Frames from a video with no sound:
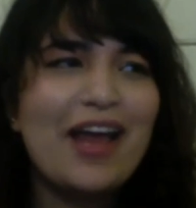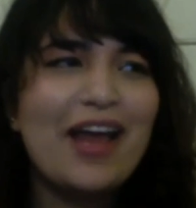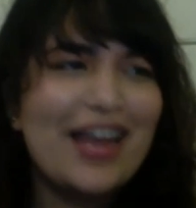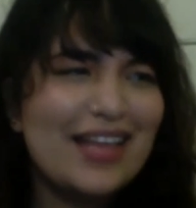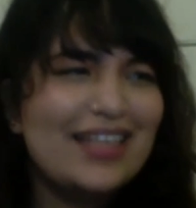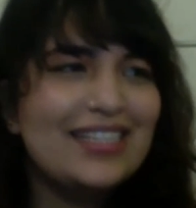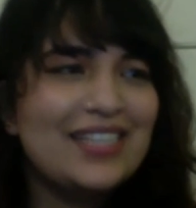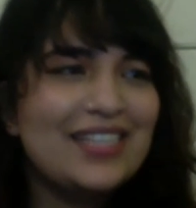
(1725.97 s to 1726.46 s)
and i
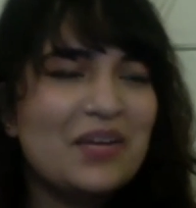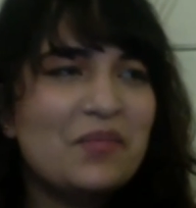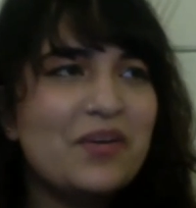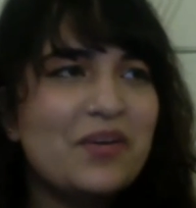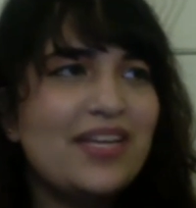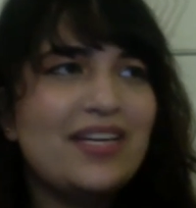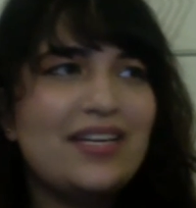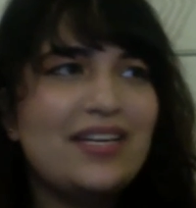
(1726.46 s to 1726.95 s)
think someone
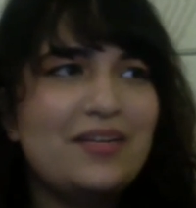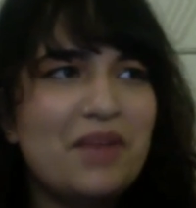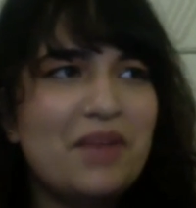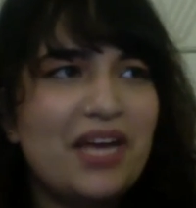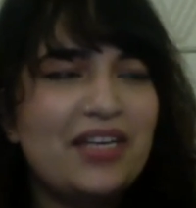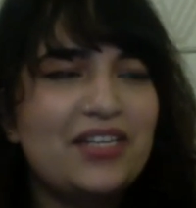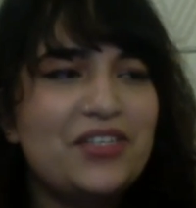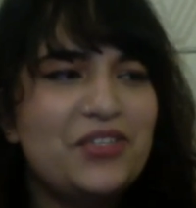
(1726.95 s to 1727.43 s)
did
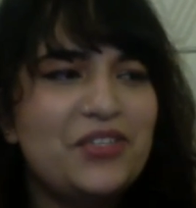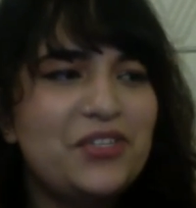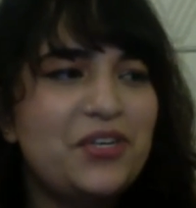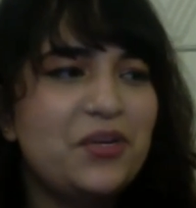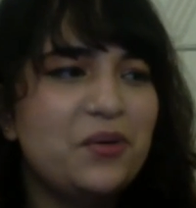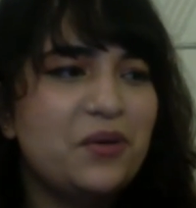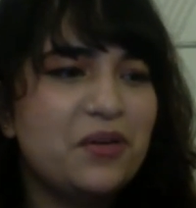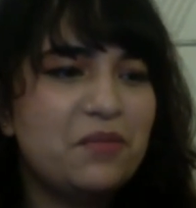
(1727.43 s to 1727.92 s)
manage to
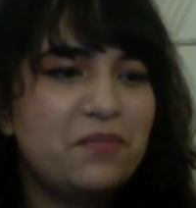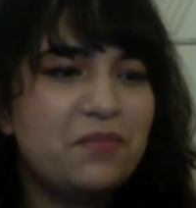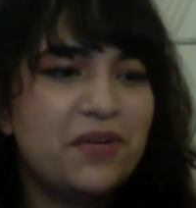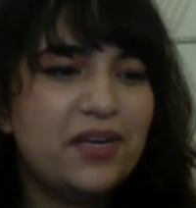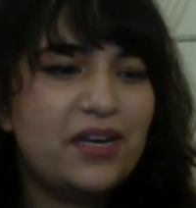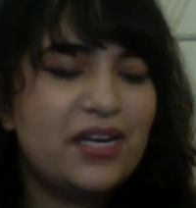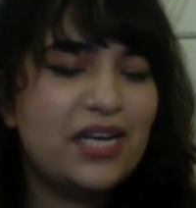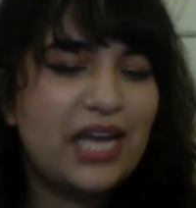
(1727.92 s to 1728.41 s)
do it
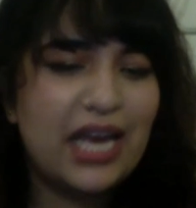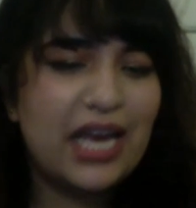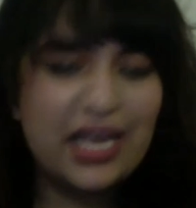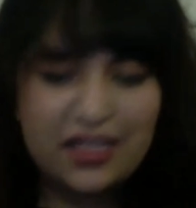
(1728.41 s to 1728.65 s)
but yeah.